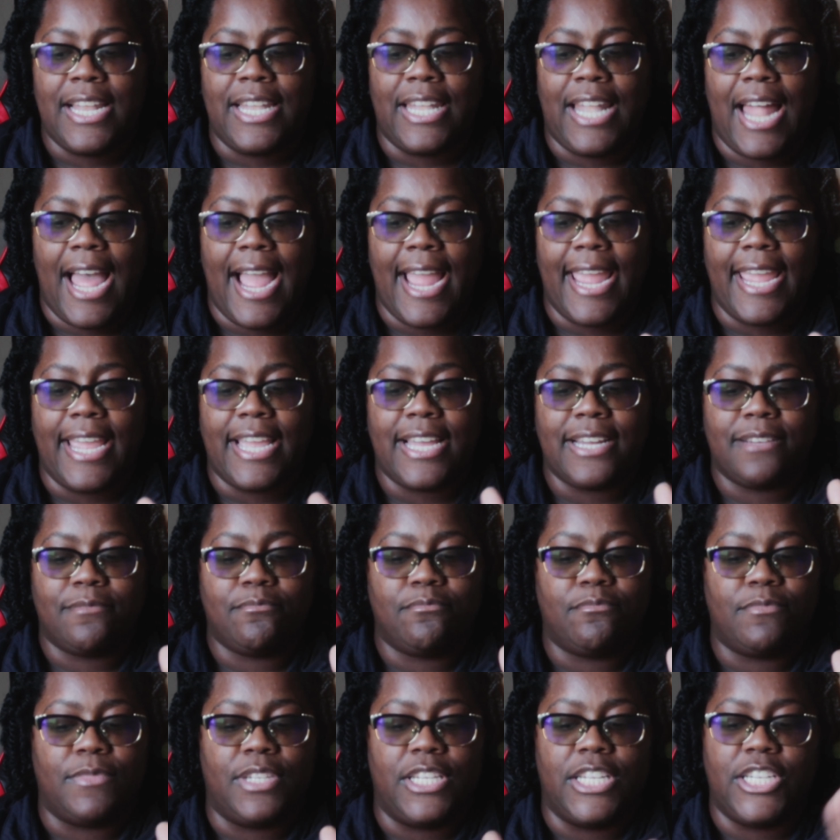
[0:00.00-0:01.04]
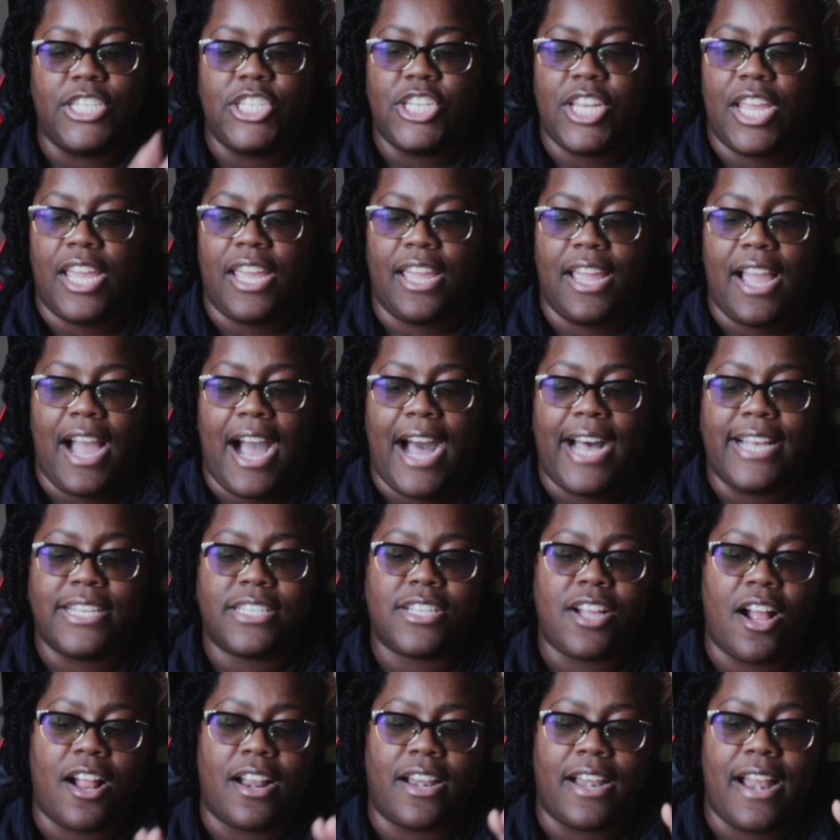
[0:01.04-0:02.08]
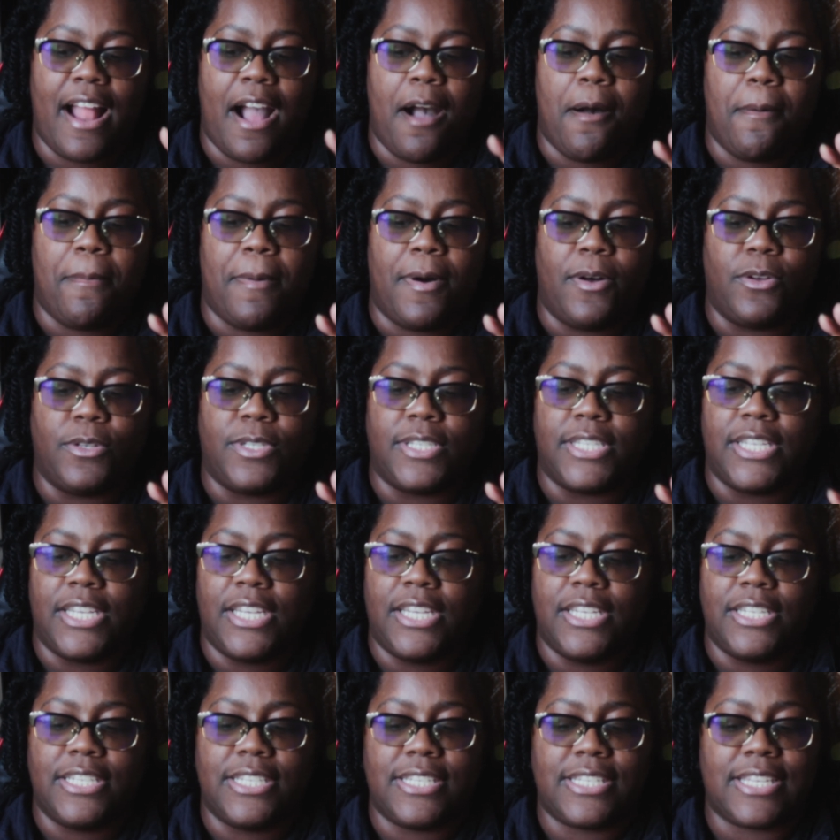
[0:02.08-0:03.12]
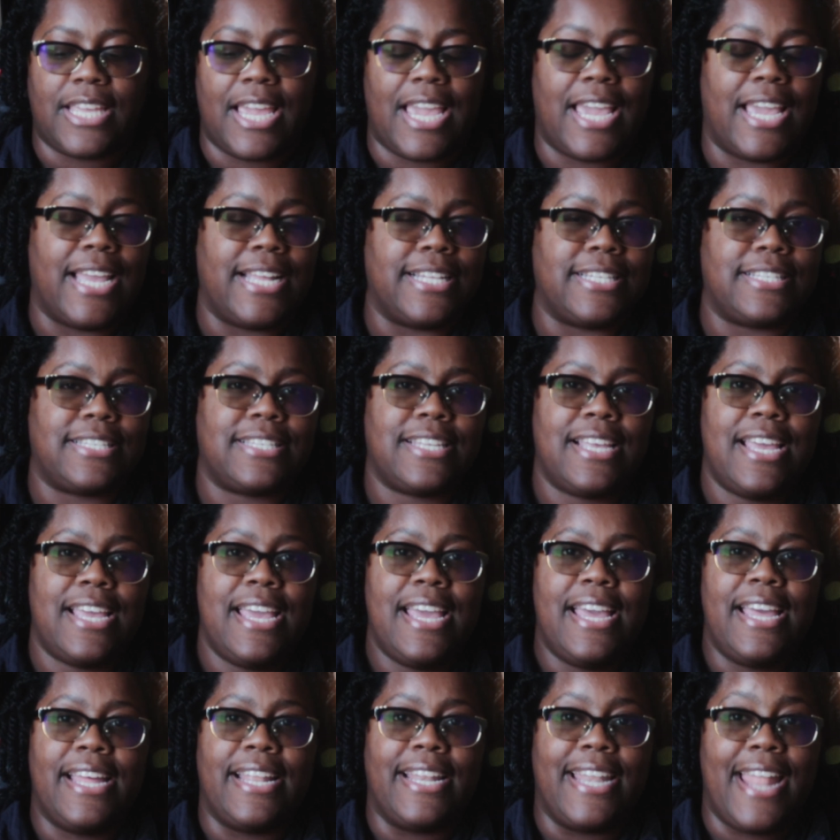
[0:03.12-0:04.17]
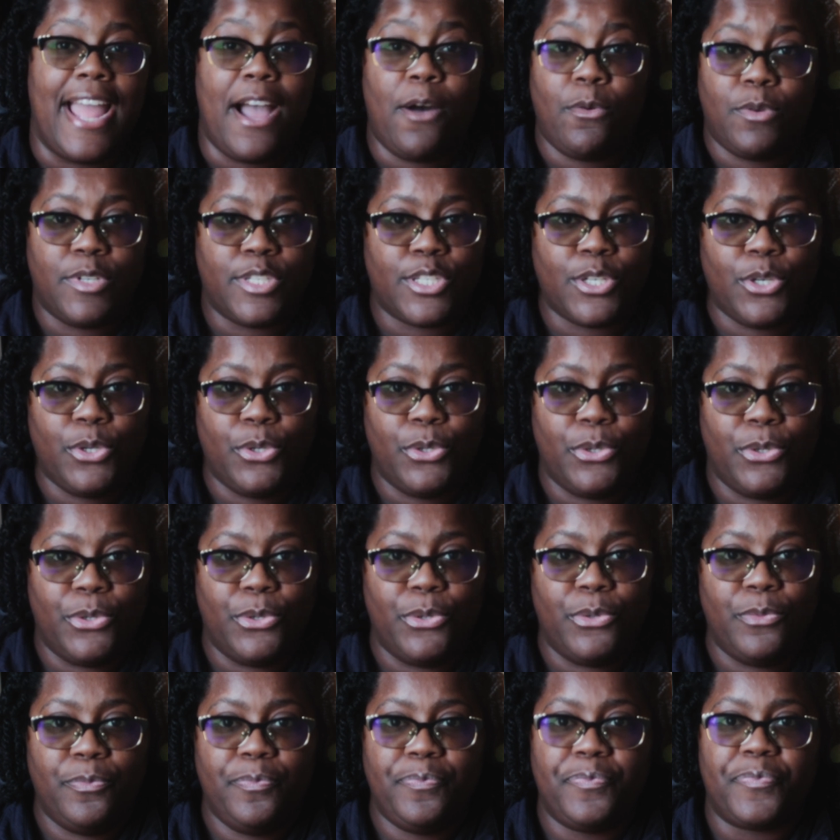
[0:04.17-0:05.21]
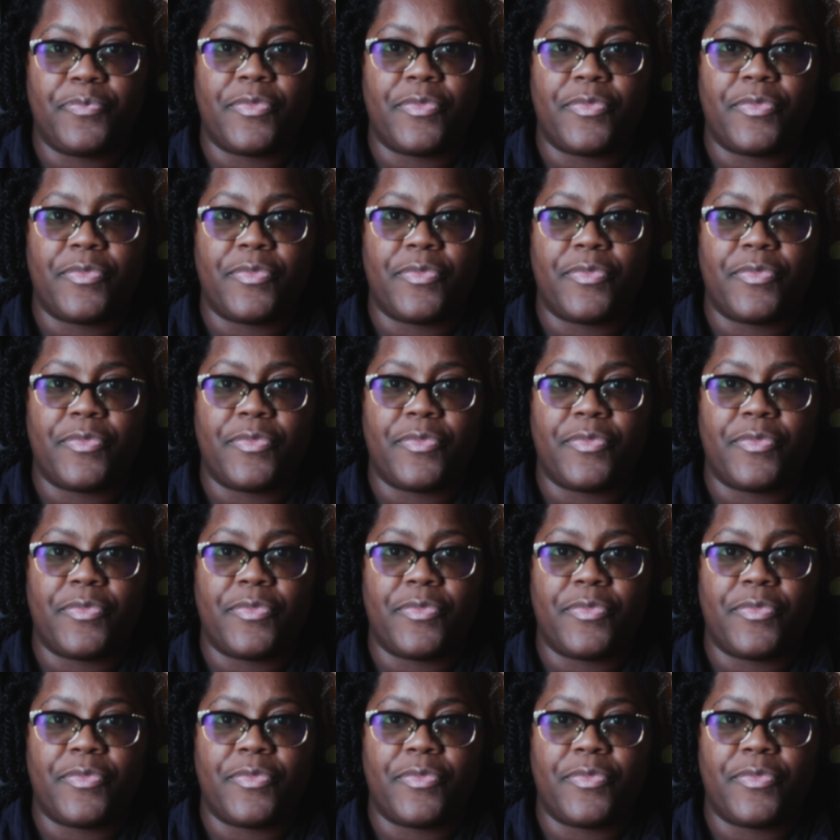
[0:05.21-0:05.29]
Like, legit, I started out posting skits. That was cool.